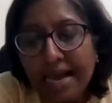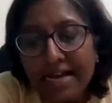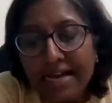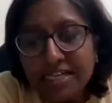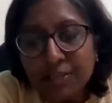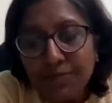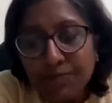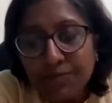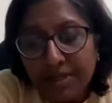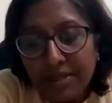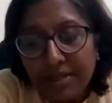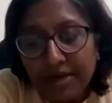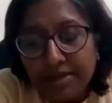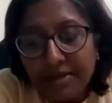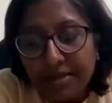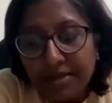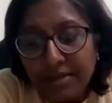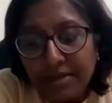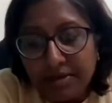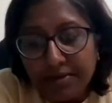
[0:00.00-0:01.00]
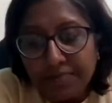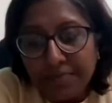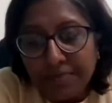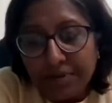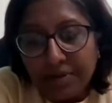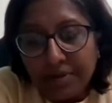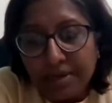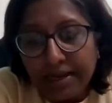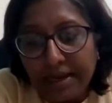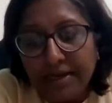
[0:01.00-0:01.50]
he asked me that
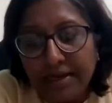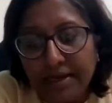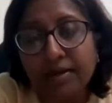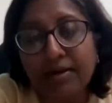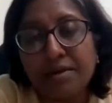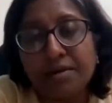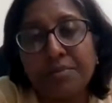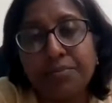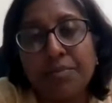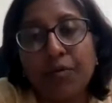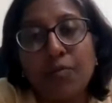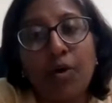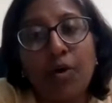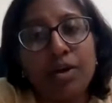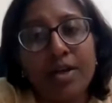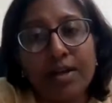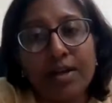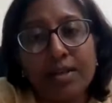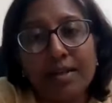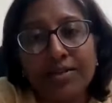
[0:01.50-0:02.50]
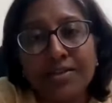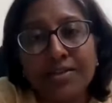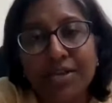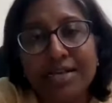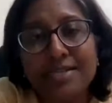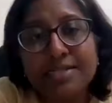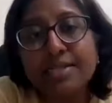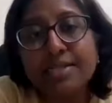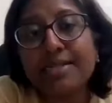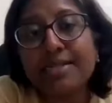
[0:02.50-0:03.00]
what are the
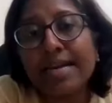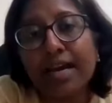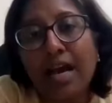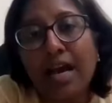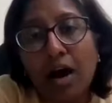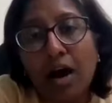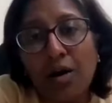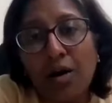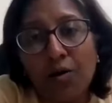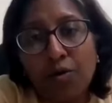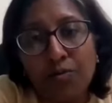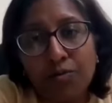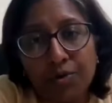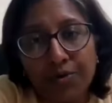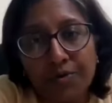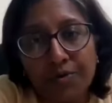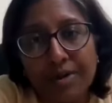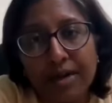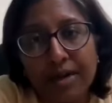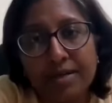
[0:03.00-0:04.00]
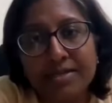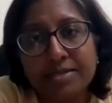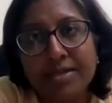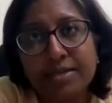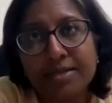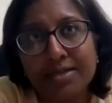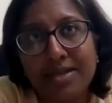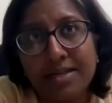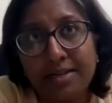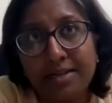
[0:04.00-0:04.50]
chances, like how you will
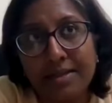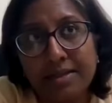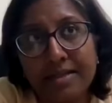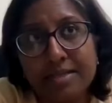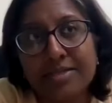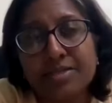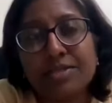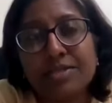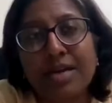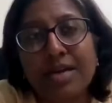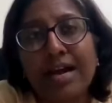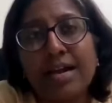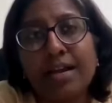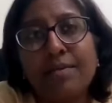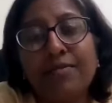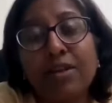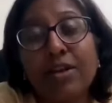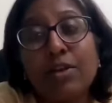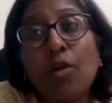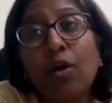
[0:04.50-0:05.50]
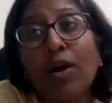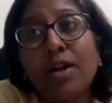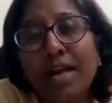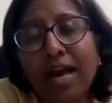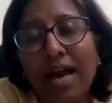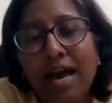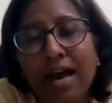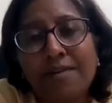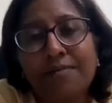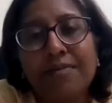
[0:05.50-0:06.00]
assess that this child will not
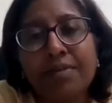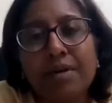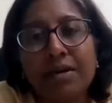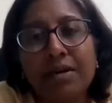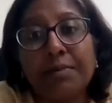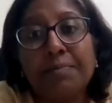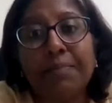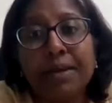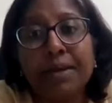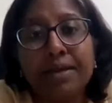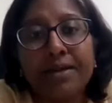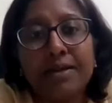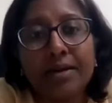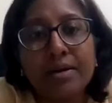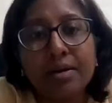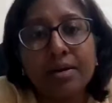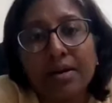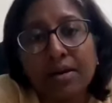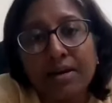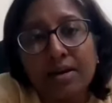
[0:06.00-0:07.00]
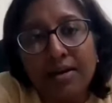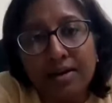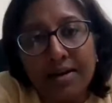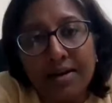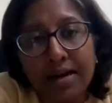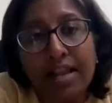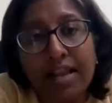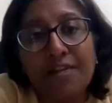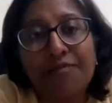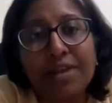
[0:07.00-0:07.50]
have a repeat
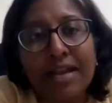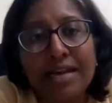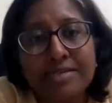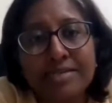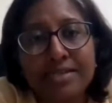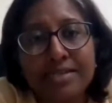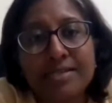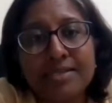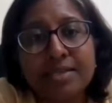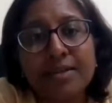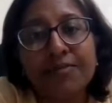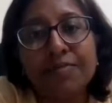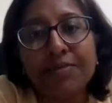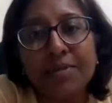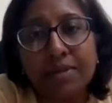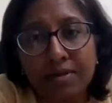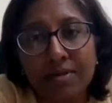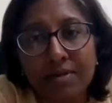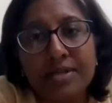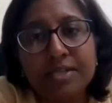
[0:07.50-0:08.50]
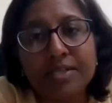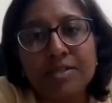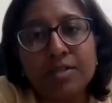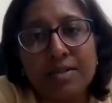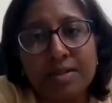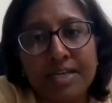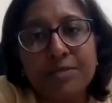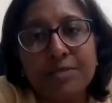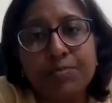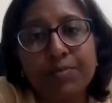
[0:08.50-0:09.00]
anaphylaxis if
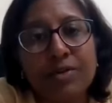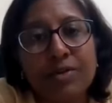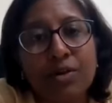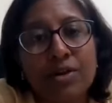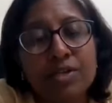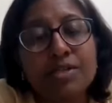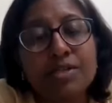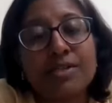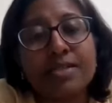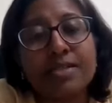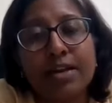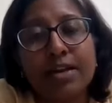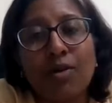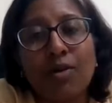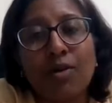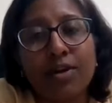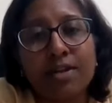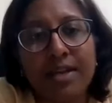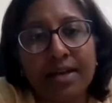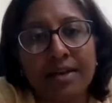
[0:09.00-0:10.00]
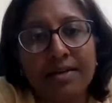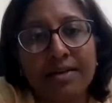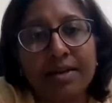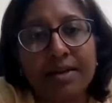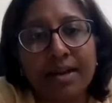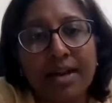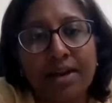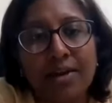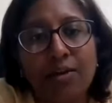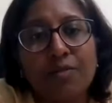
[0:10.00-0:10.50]
these precautions are not taken
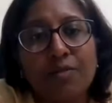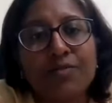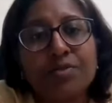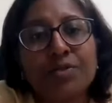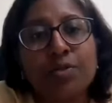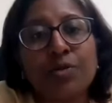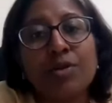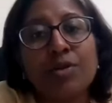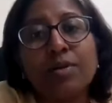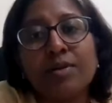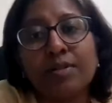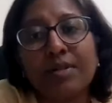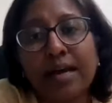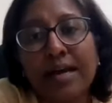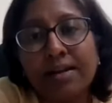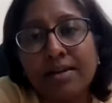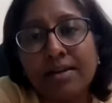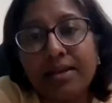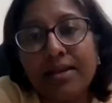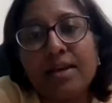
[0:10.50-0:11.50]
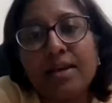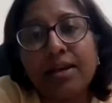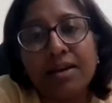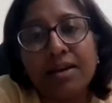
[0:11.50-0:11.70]
care of. So that